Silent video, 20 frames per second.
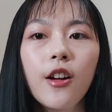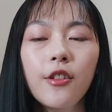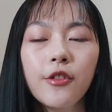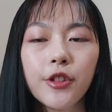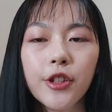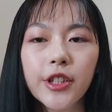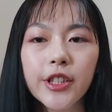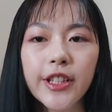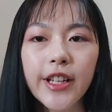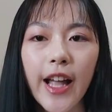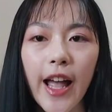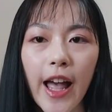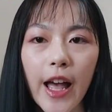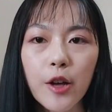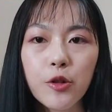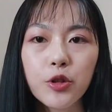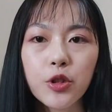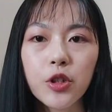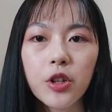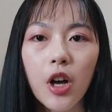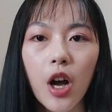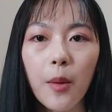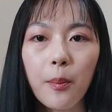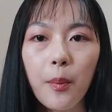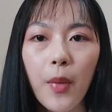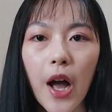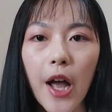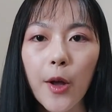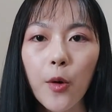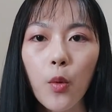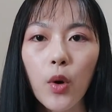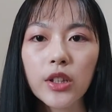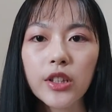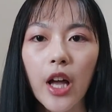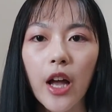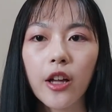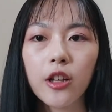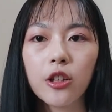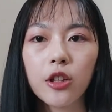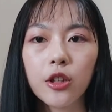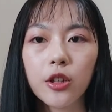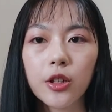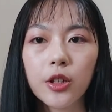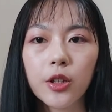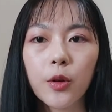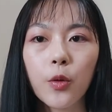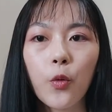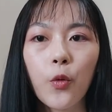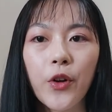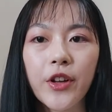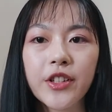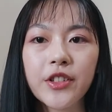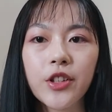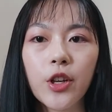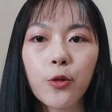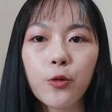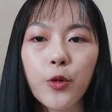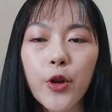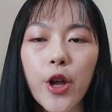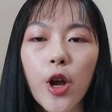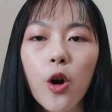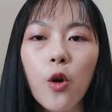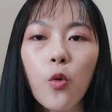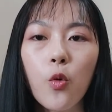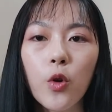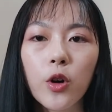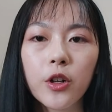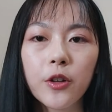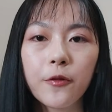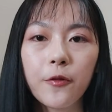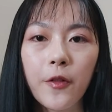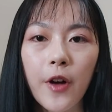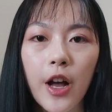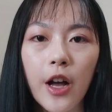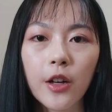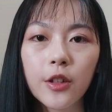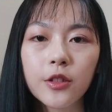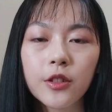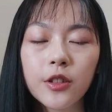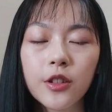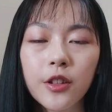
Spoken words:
learning how to combine what I learned with the real workflow.